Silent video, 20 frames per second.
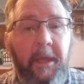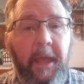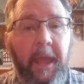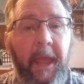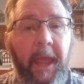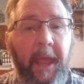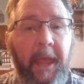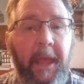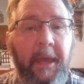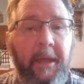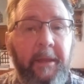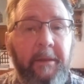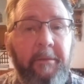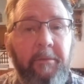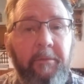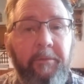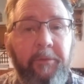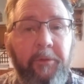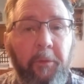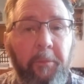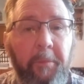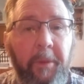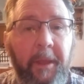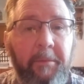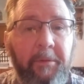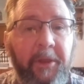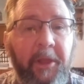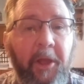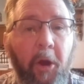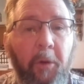and they'll be
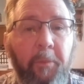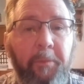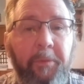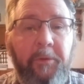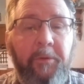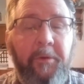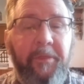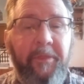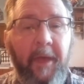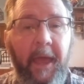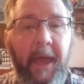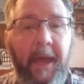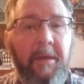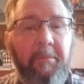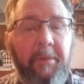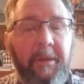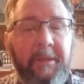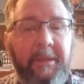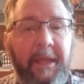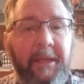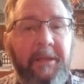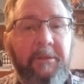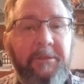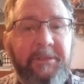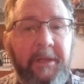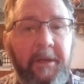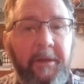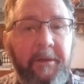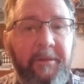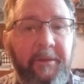able to help you with that. But that'll
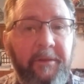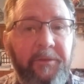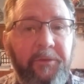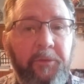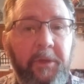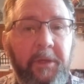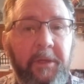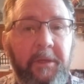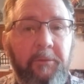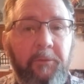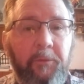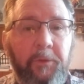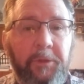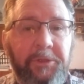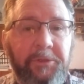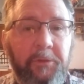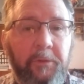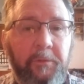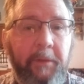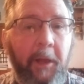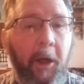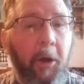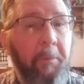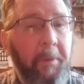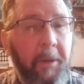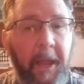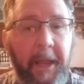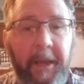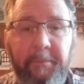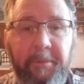start this week, which will help a
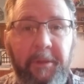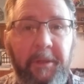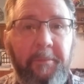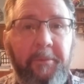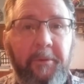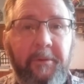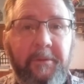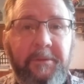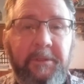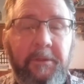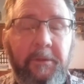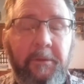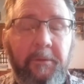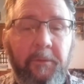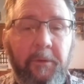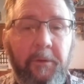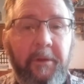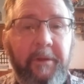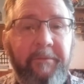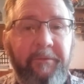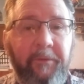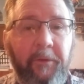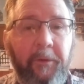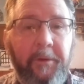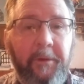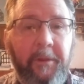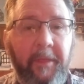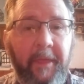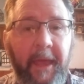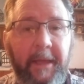lot of people. So we're looking
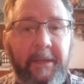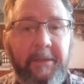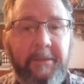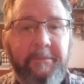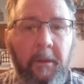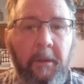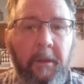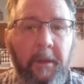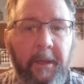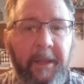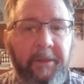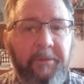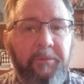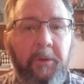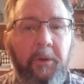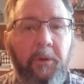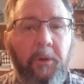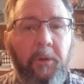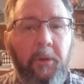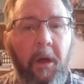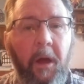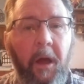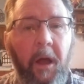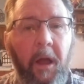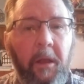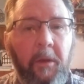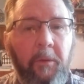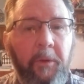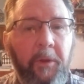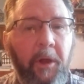forward to that. And as we go
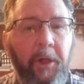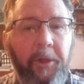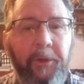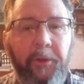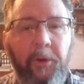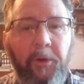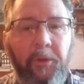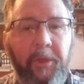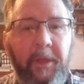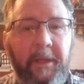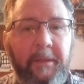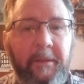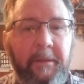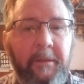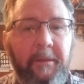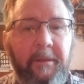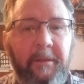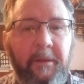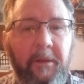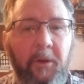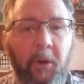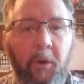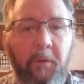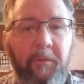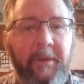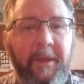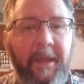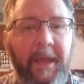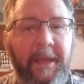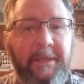along, we all know that the
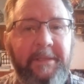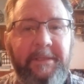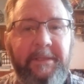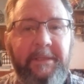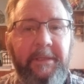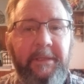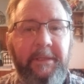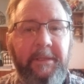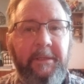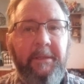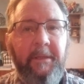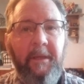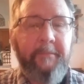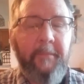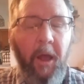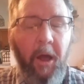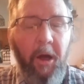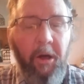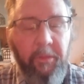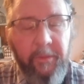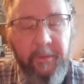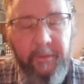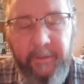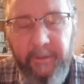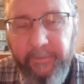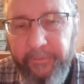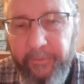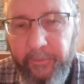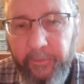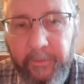COVID-19, all the
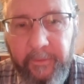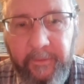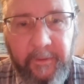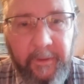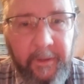different